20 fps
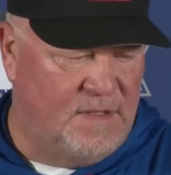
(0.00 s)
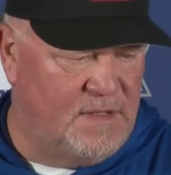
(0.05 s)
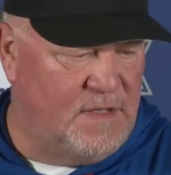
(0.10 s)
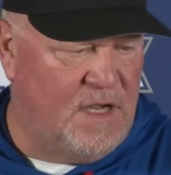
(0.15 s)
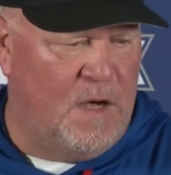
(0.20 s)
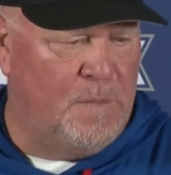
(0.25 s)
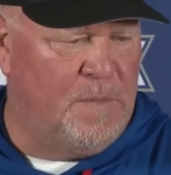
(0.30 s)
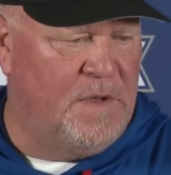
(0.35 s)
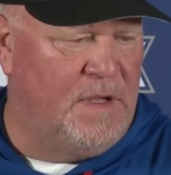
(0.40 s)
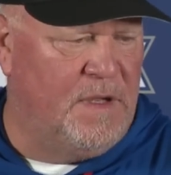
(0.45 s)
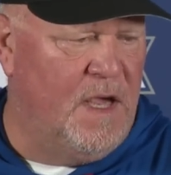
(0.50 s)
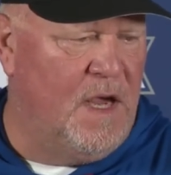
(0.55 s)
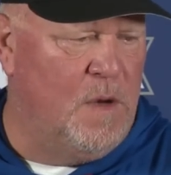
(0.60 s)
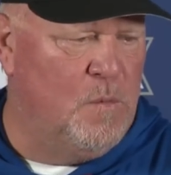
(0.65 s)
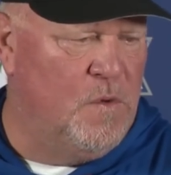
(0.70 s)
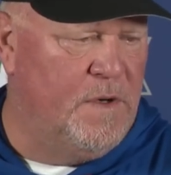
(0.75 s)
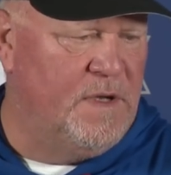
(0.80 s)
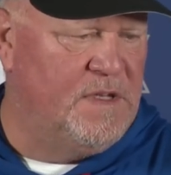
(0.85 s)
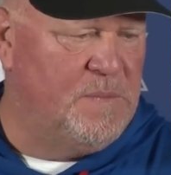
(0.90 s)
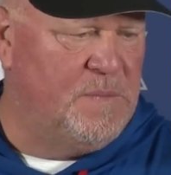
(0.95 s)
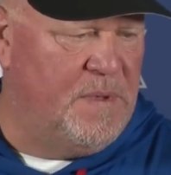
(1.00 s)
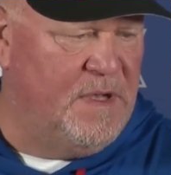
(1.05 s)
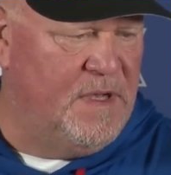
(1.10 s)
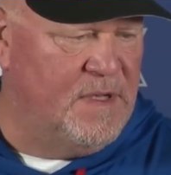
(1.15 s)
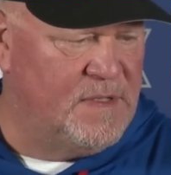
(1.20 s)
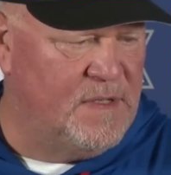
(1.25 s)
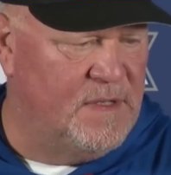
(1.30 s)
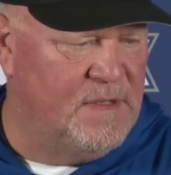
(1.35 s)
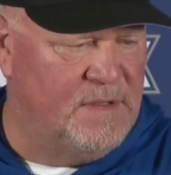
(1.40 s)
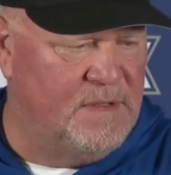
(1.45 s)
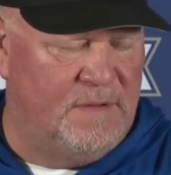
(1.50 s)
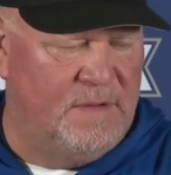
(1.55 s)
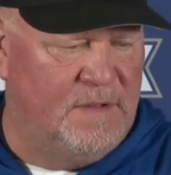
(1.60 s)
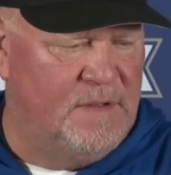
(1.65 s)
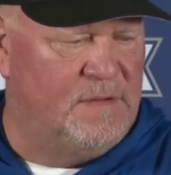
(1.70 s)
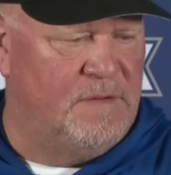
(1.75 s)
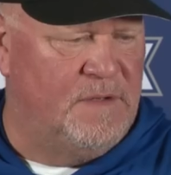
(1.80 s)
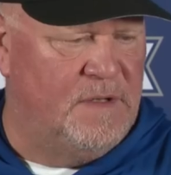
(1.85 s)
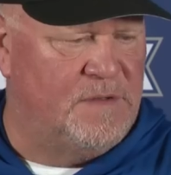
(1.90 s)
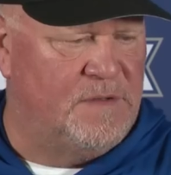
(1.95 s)
"Stop the game, Wink's pissed because
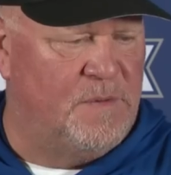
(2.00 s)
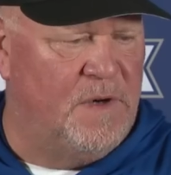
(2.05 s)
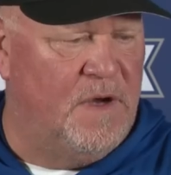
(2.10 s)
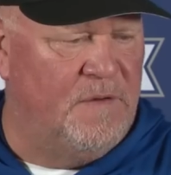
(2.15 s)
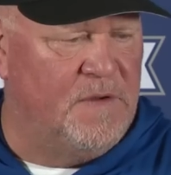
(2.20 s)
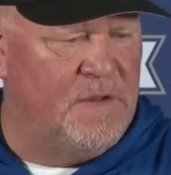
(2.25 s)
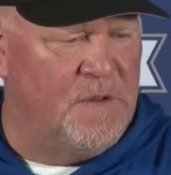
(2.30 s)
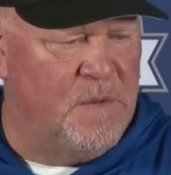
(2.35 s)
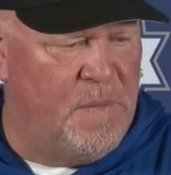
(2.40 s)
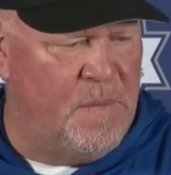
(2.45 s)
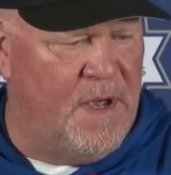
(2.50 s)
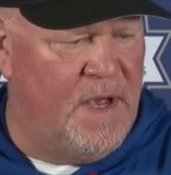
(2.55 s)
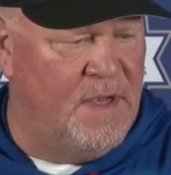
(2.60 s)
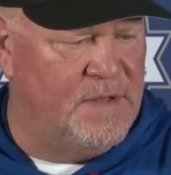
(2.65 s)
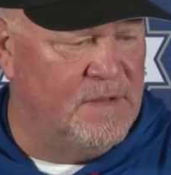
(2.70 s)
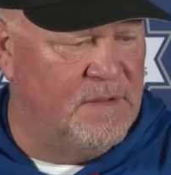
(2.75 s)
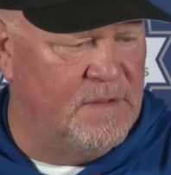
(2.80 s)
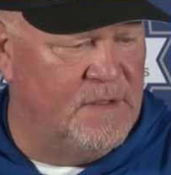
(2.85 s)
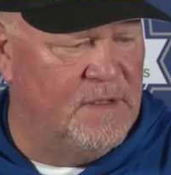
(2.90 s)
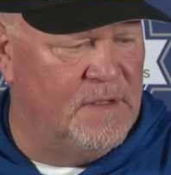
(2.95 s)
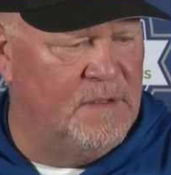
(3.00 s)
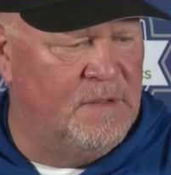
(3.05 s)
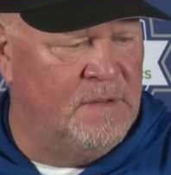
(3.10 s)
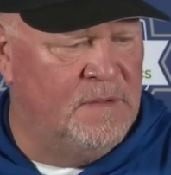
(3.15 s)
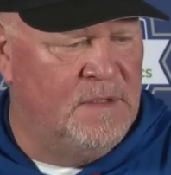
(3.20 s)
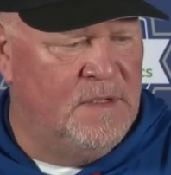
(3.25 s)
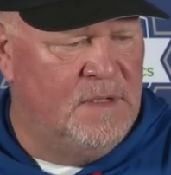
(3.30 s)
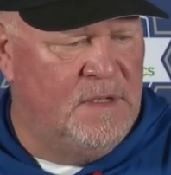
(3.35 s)
this roughing the passer deal."